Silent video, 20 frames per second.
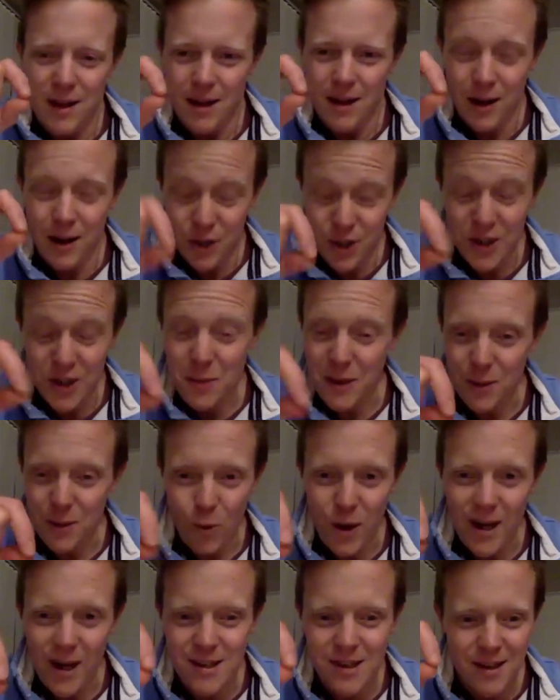she spent
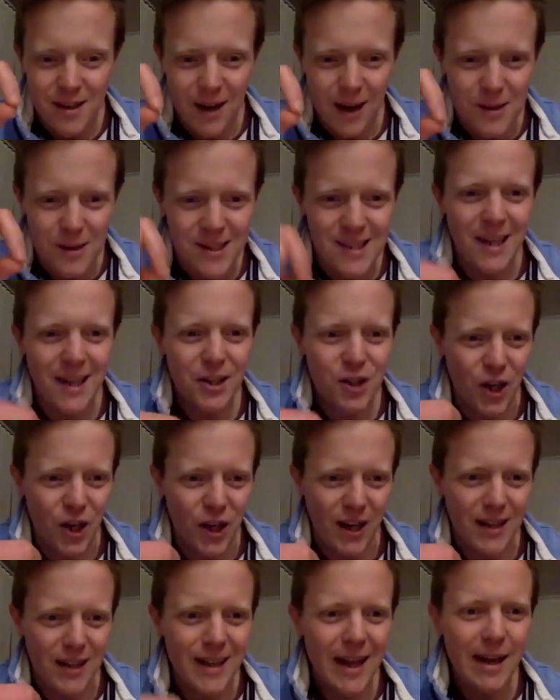weeks
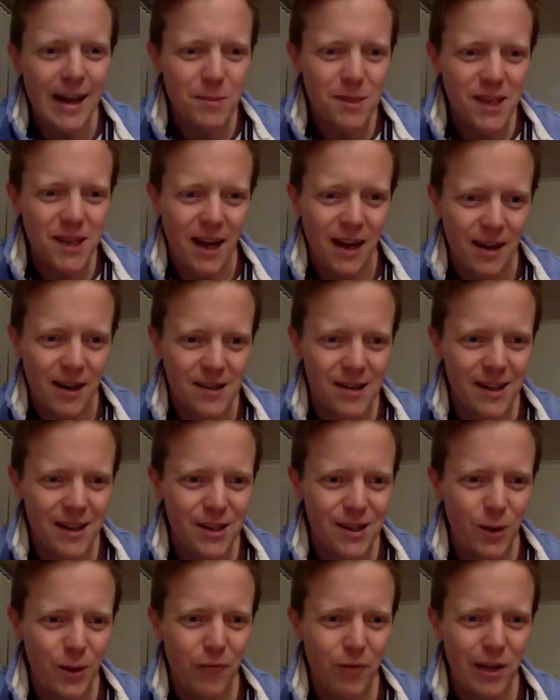stitching name tags
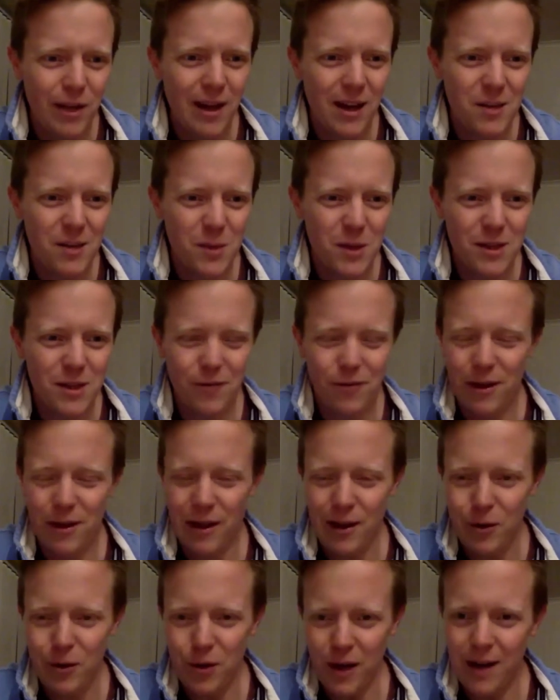into every last piece of
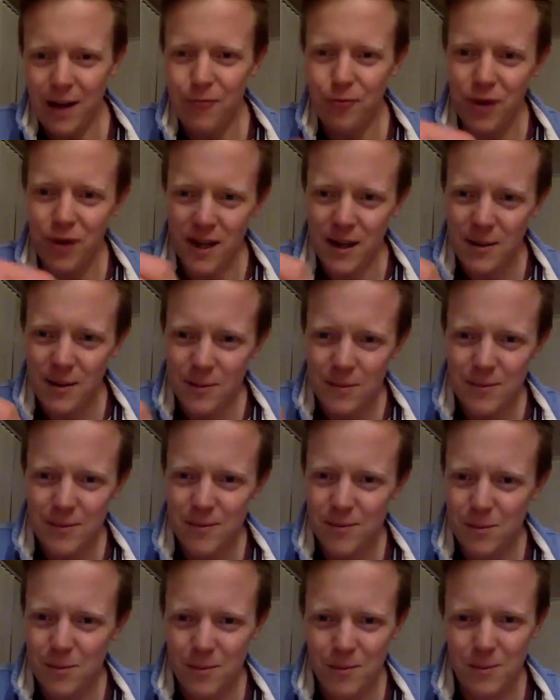clothing, every
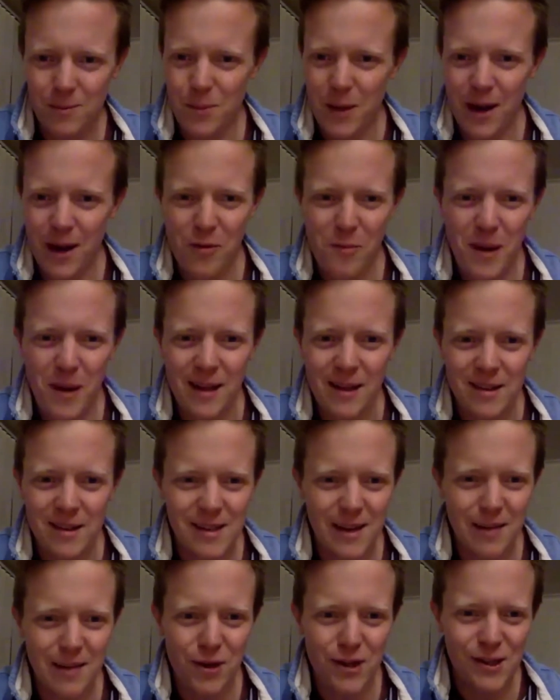pair of pants,
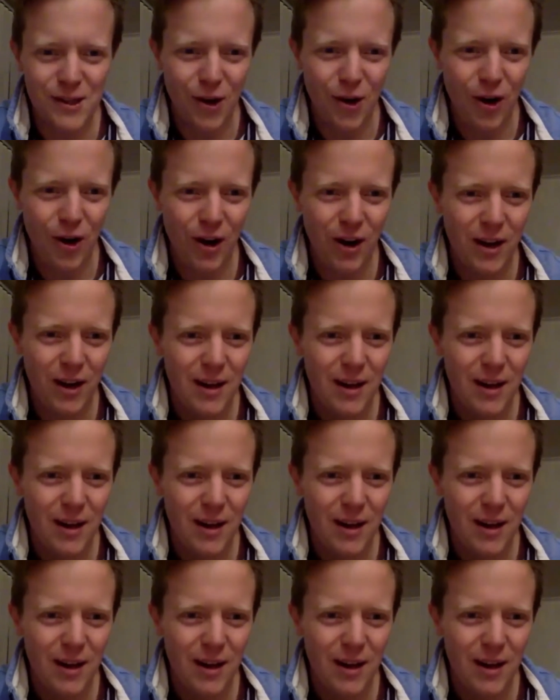every sock,